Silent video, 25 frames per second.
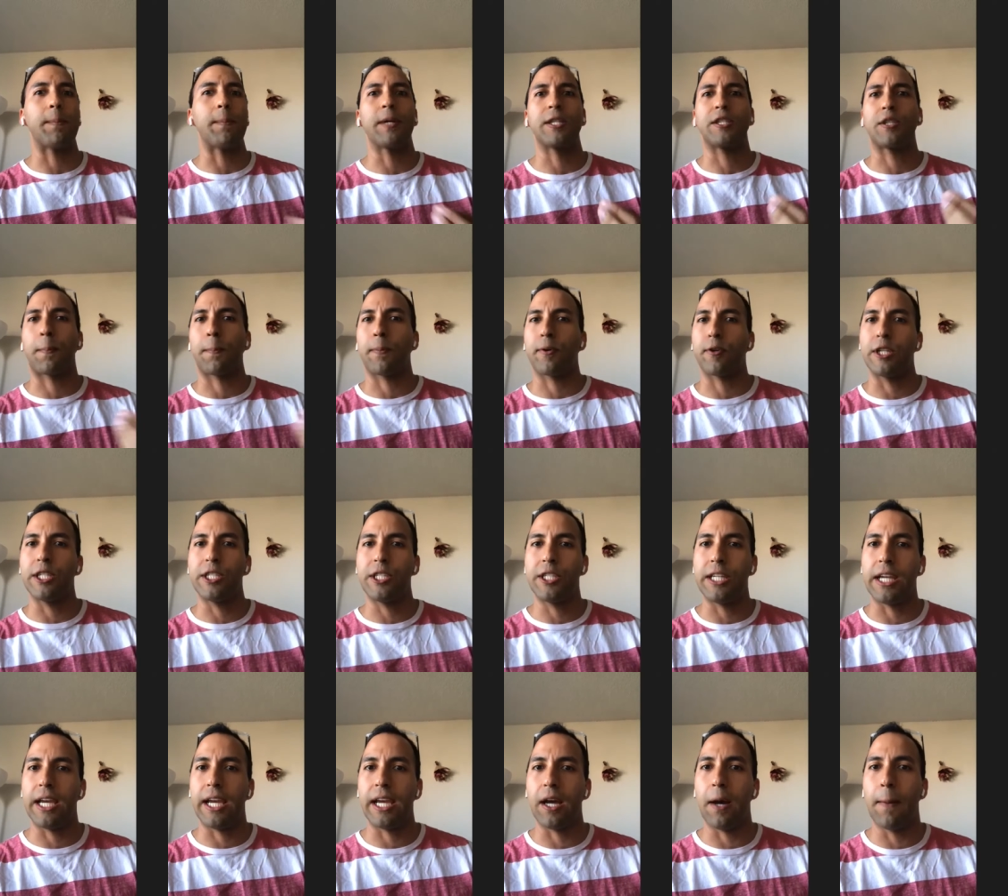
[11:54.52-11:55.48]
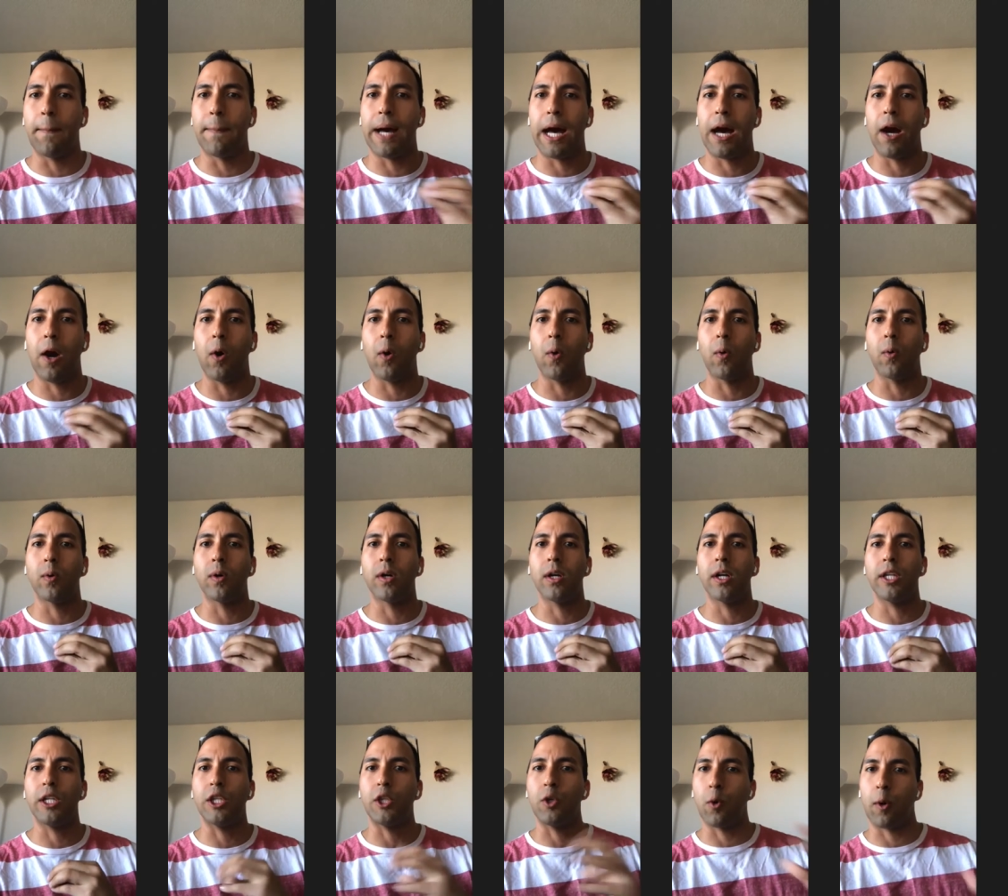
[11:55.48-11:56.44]
much appreciate about
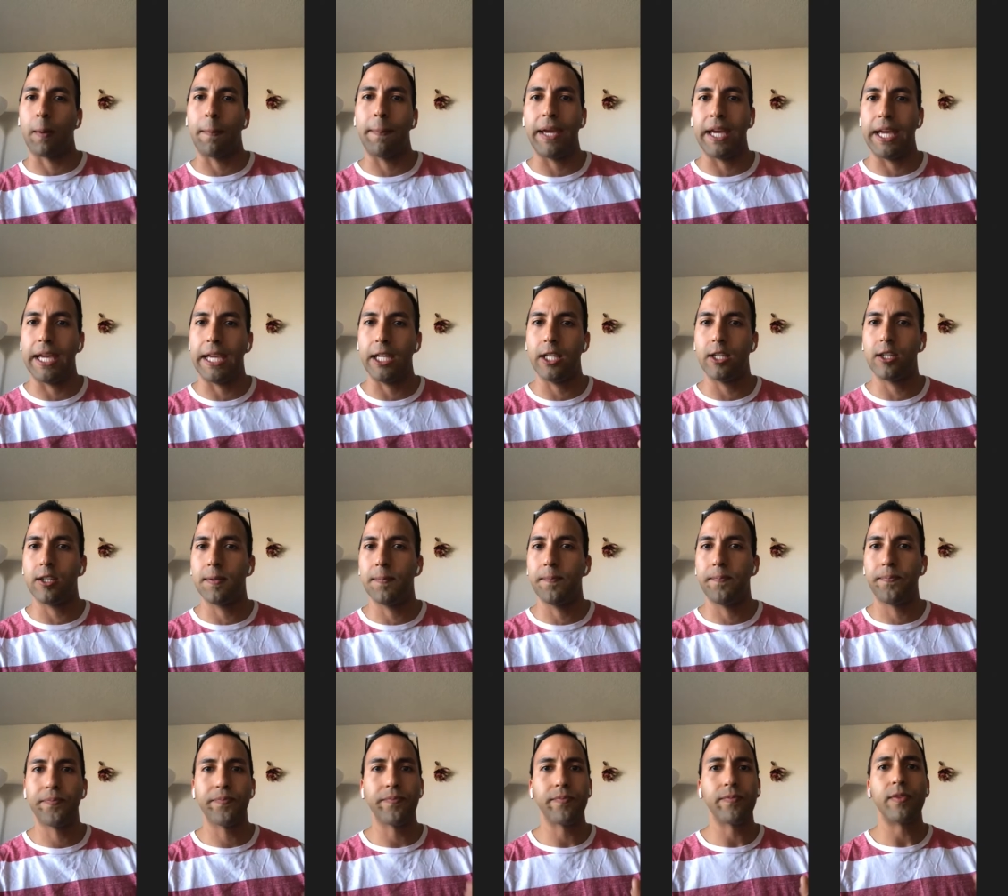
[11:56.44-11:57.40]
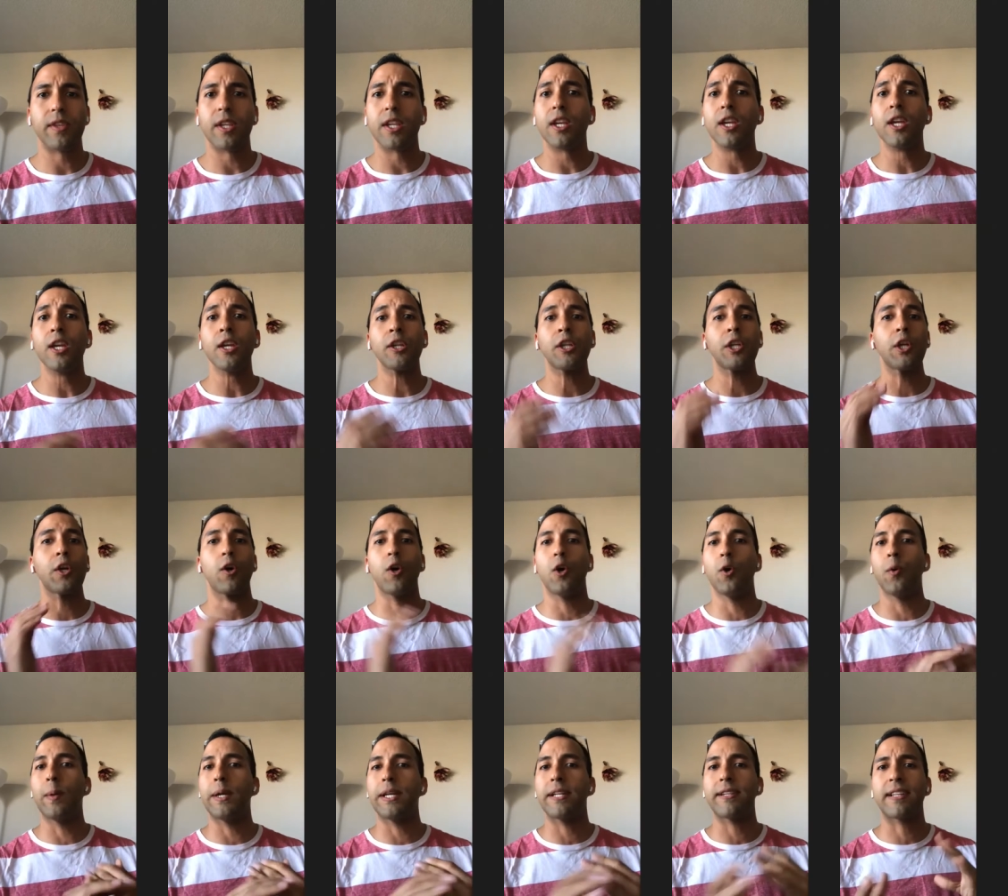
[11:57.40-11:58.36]
your page. You're
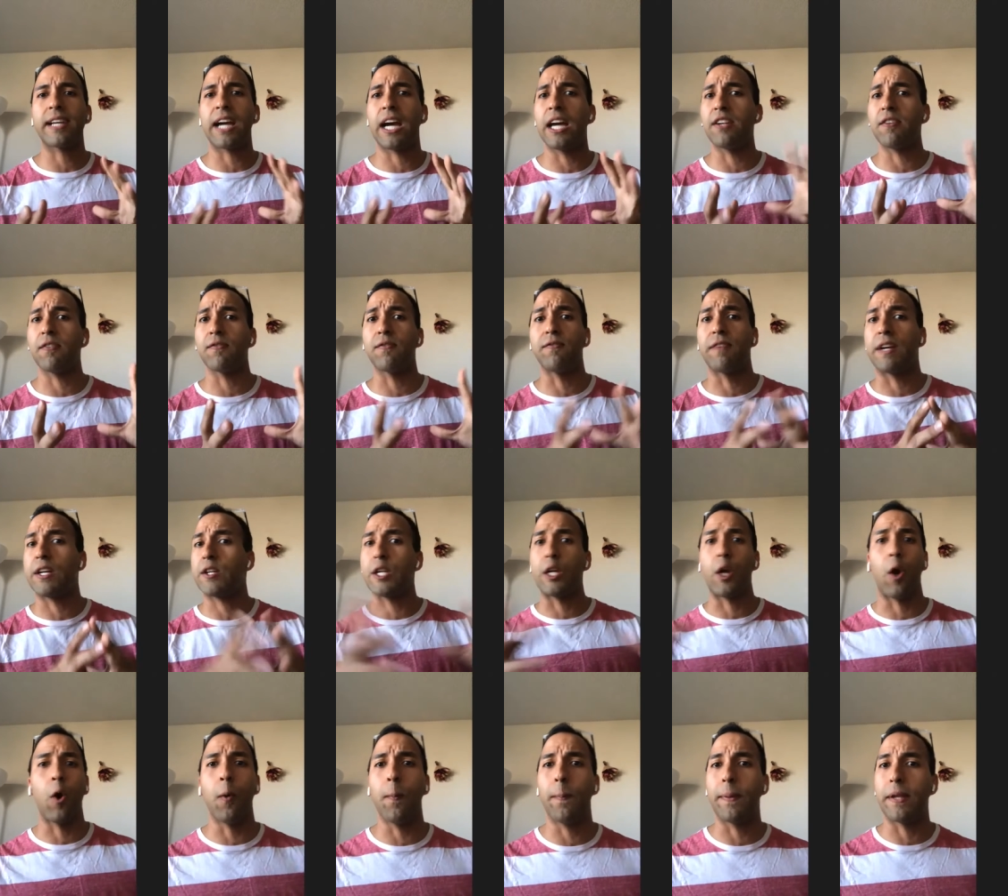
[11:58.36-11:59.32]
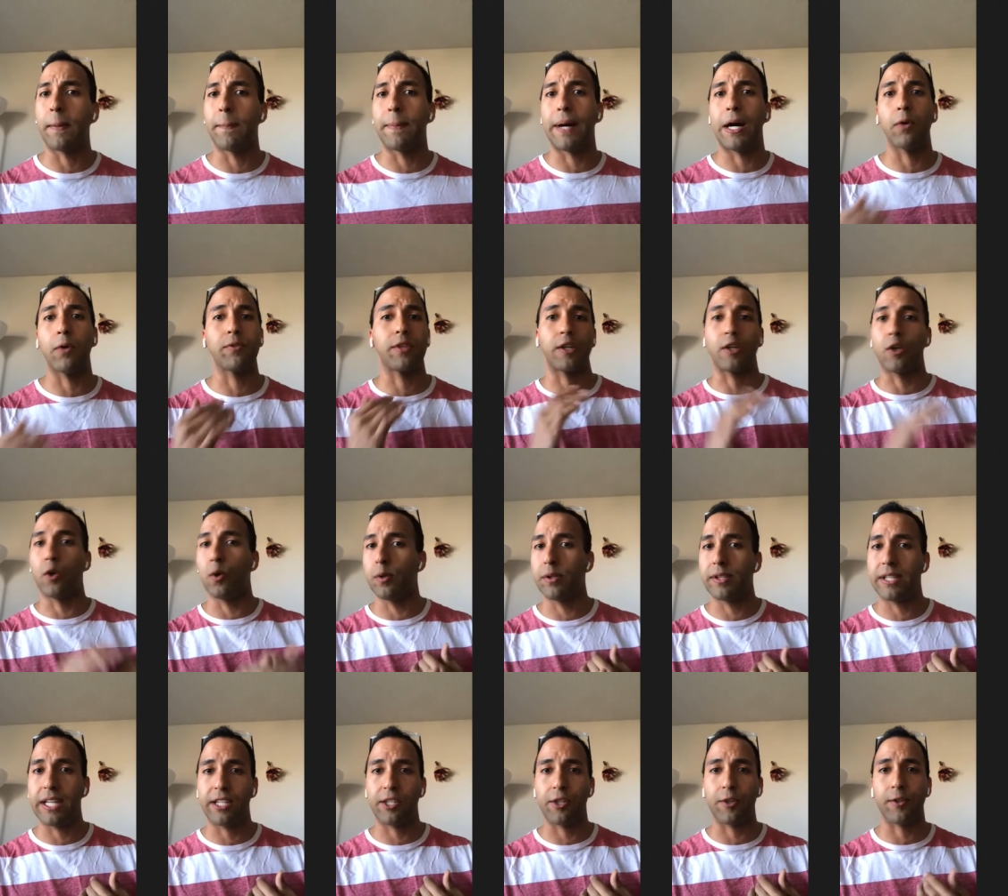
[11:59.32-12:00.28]
always kind of very open about the
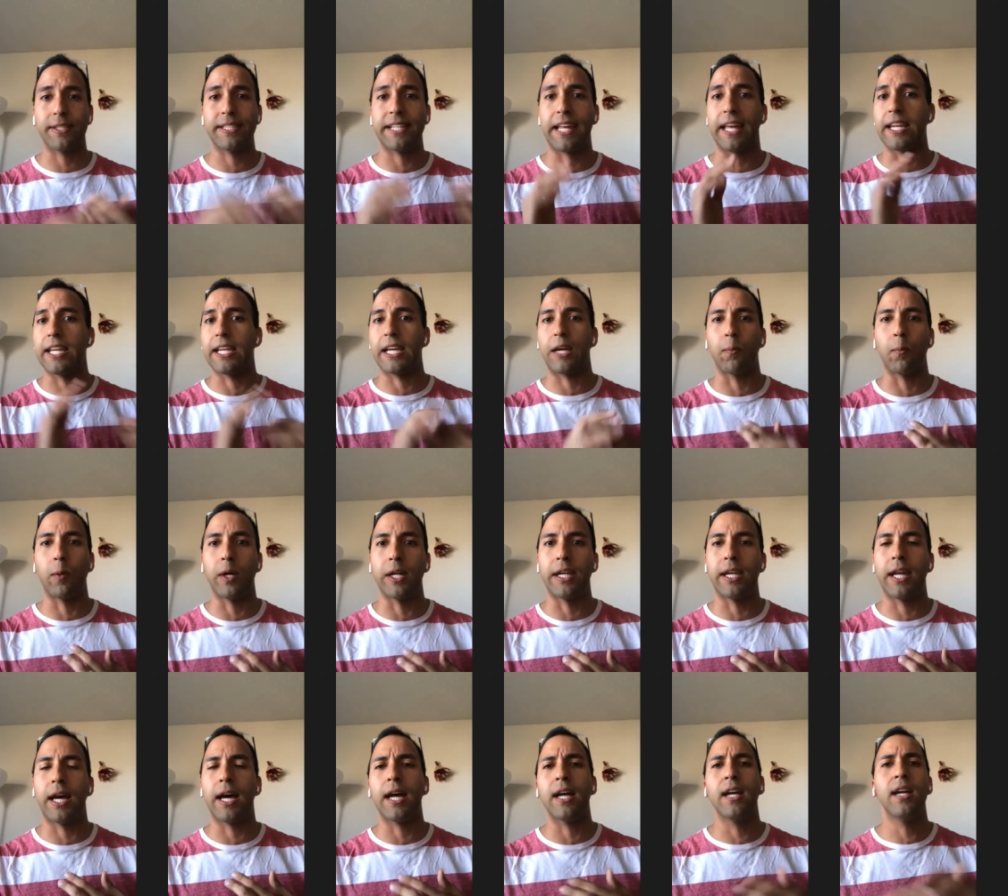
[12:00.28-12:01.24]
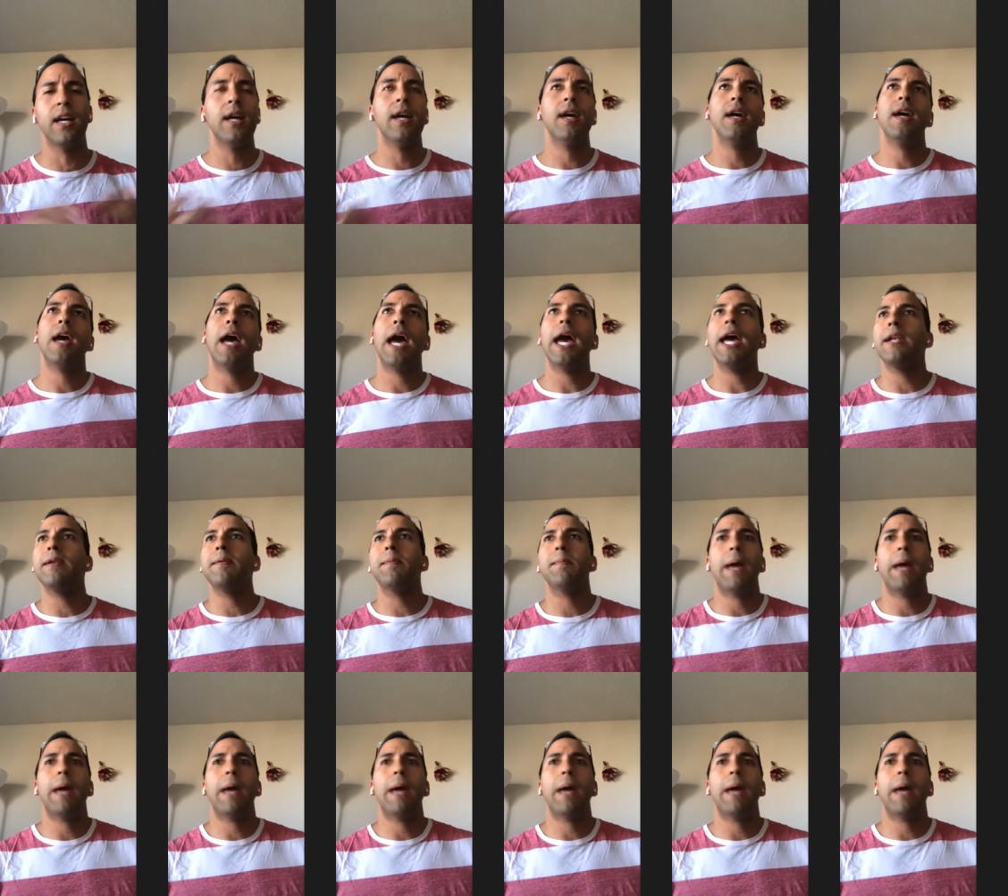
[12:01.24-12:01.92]
goals that you're setting and whatnot. And